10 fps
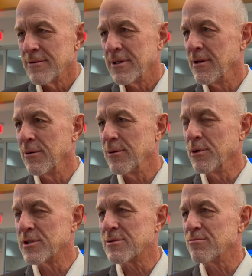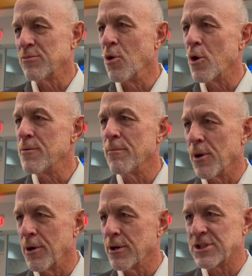it was
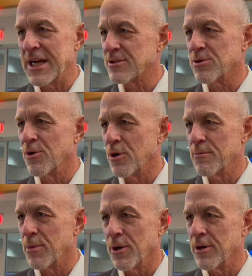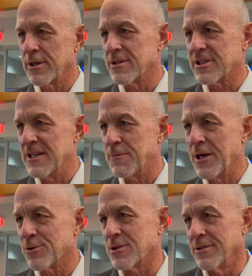Nordenberg, Chancellor Nordenberg, and Steve
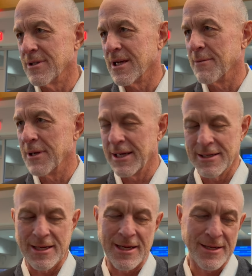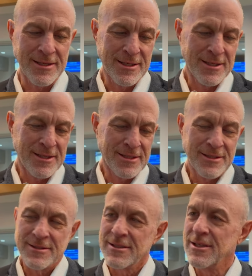Pederson. I mean,
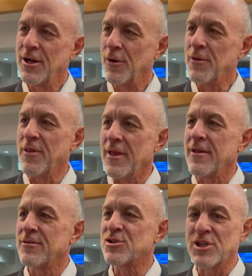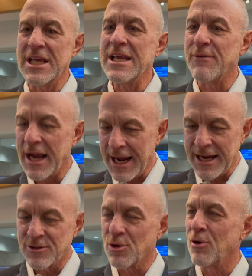uh, you know, Steve, I
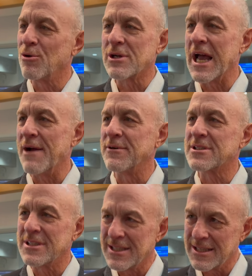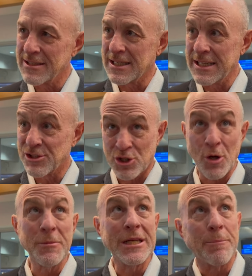had total confidence in. He showed
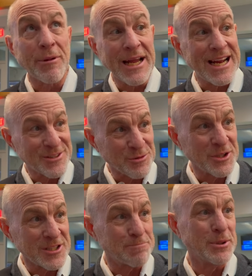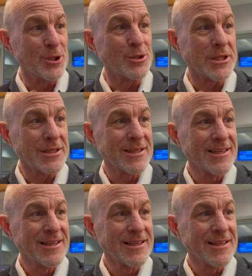me the plans for this building,